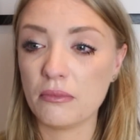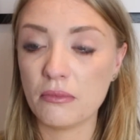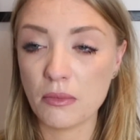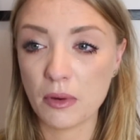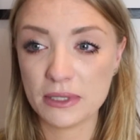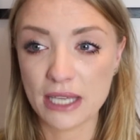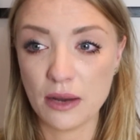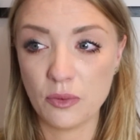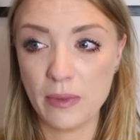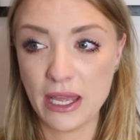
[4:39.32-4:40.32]
mum and
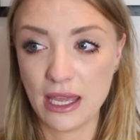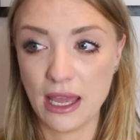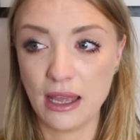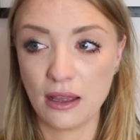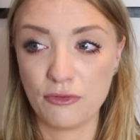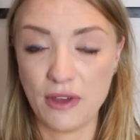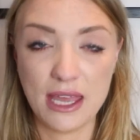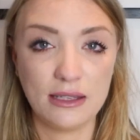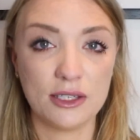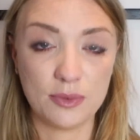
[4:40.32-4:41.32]
dad were making
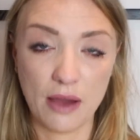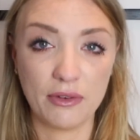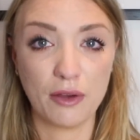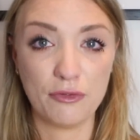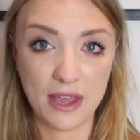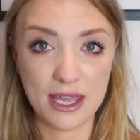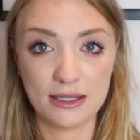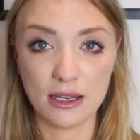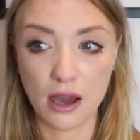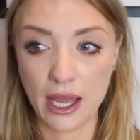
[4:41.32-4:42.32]
fajitas. We were having a
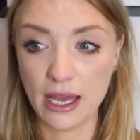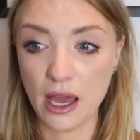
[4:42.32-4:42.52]
fajita night.